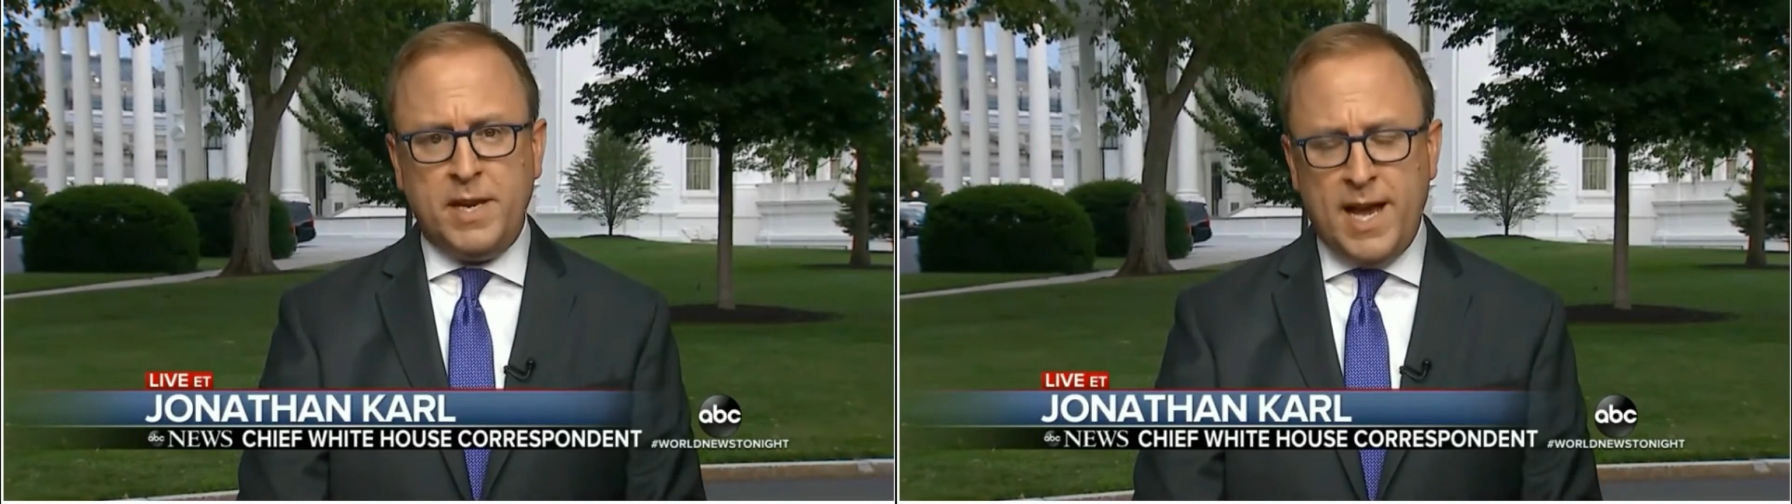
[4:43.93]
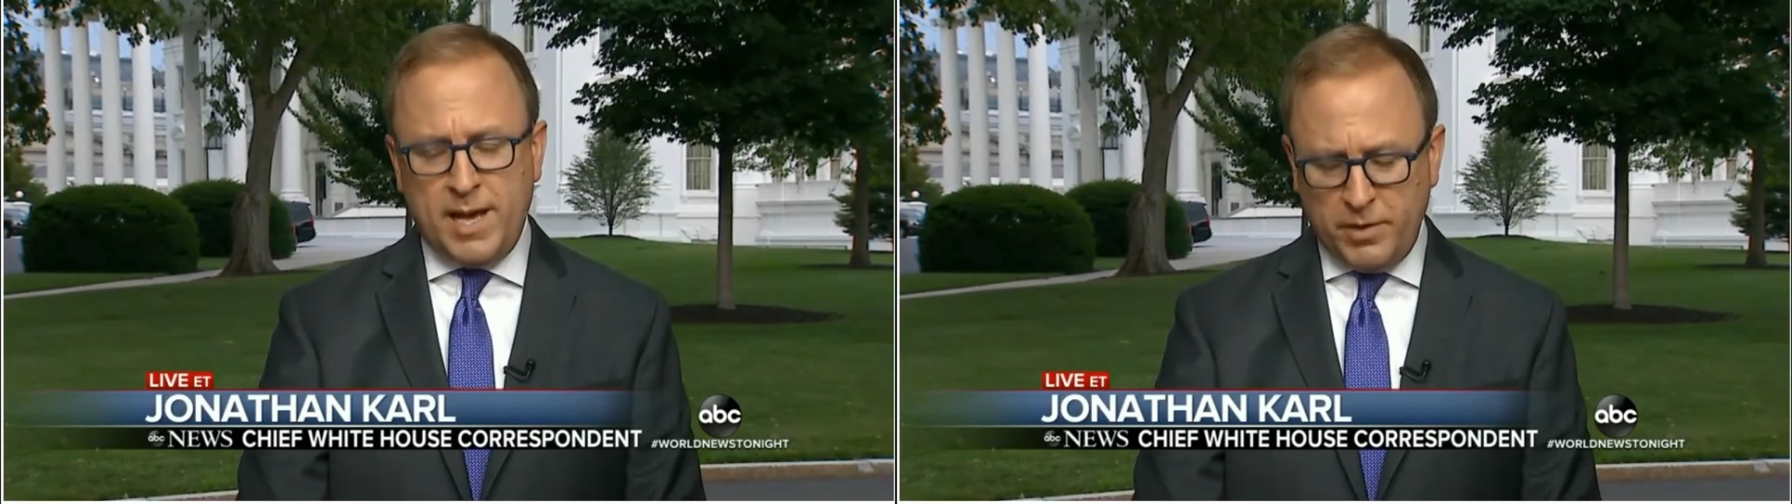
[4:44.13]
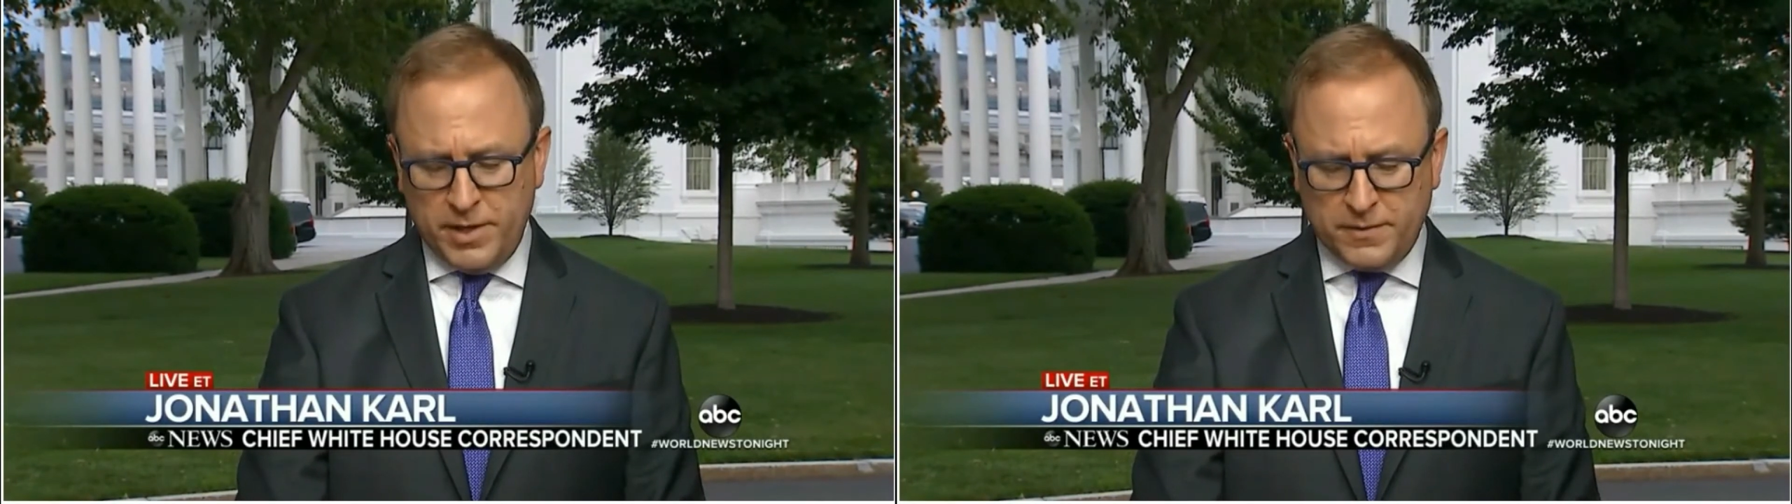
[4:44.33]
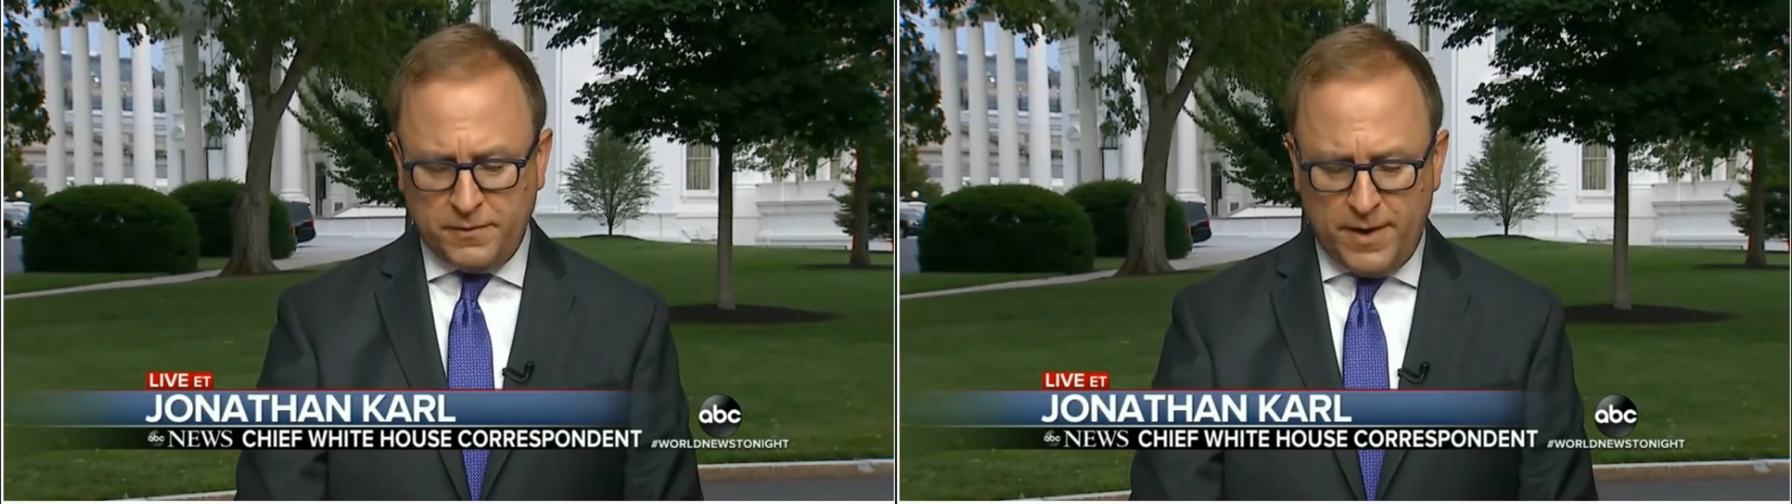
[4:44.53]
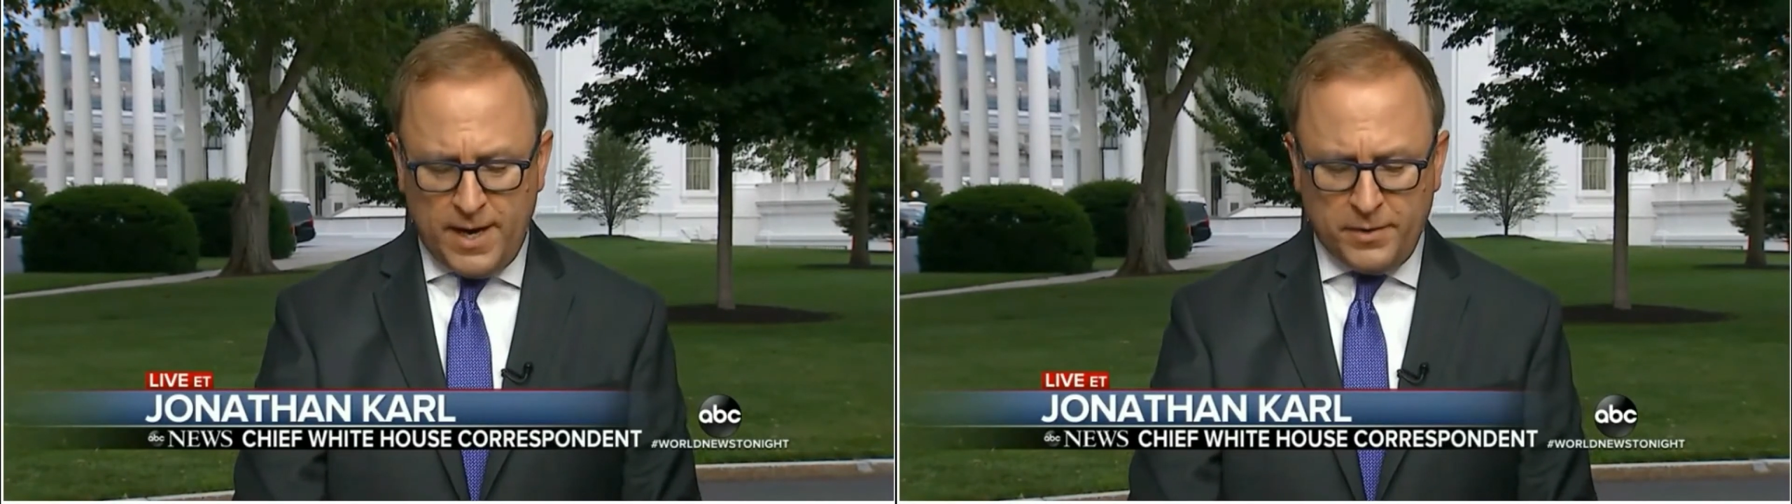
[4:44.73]
he had with his
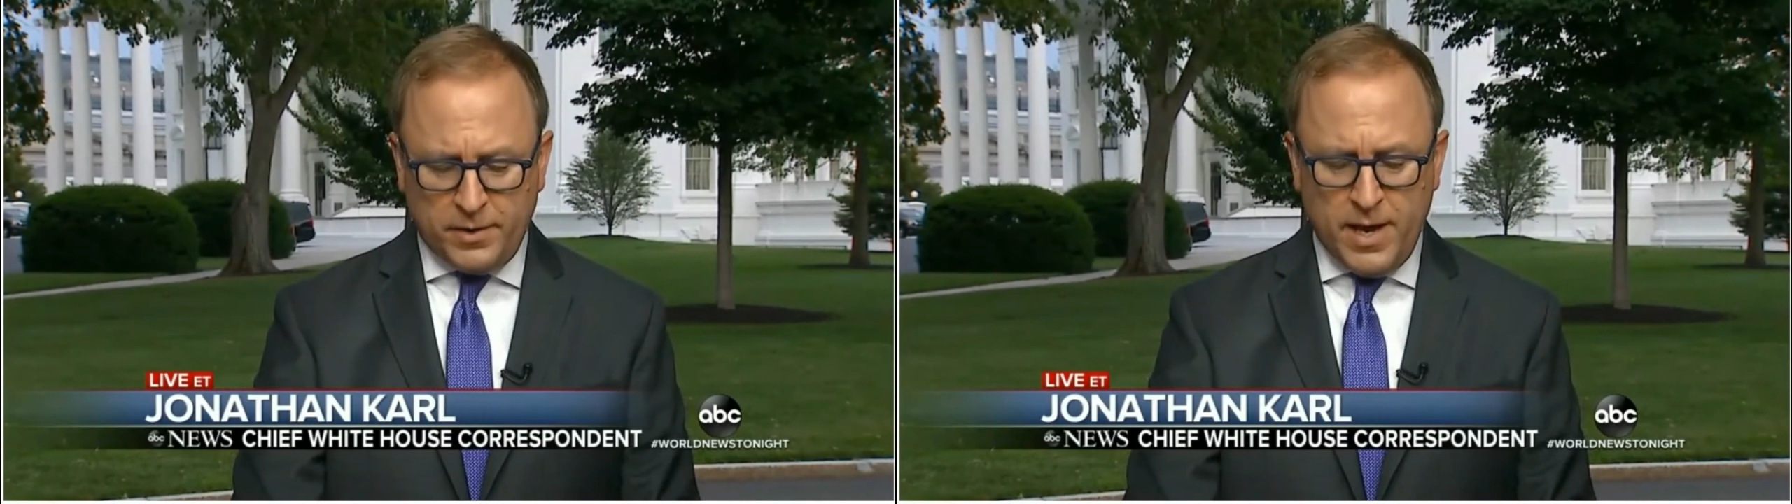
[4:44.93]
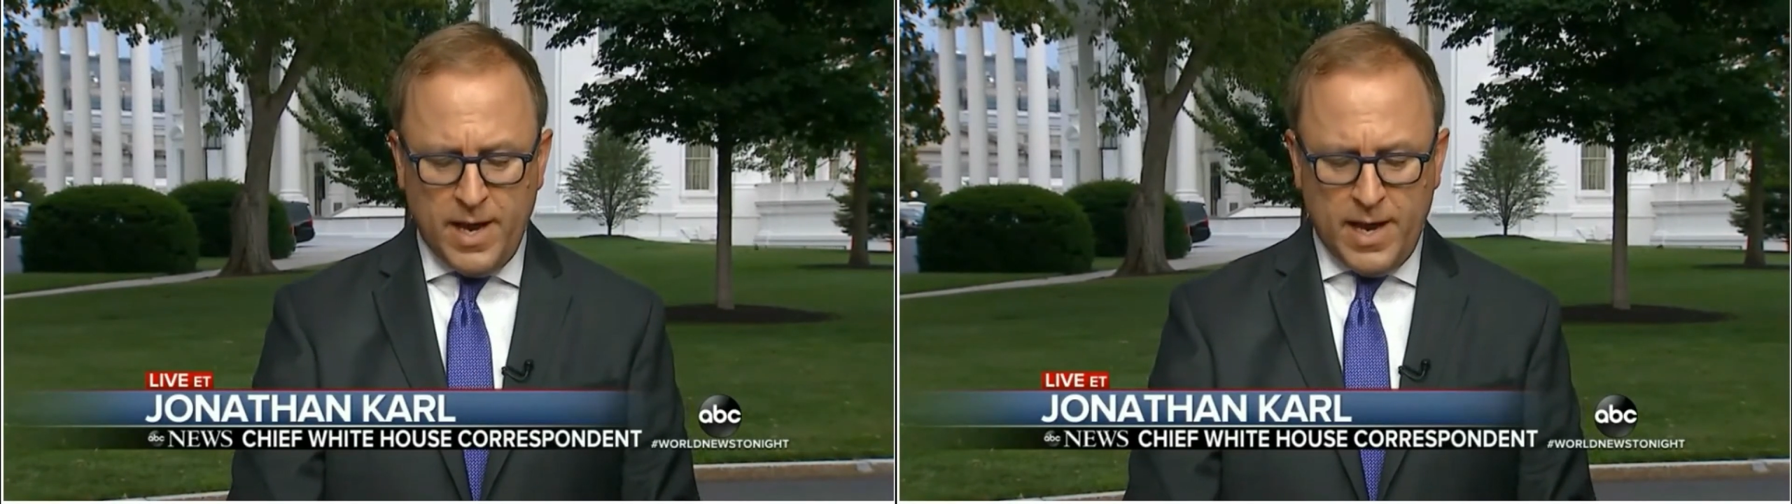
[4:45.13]
father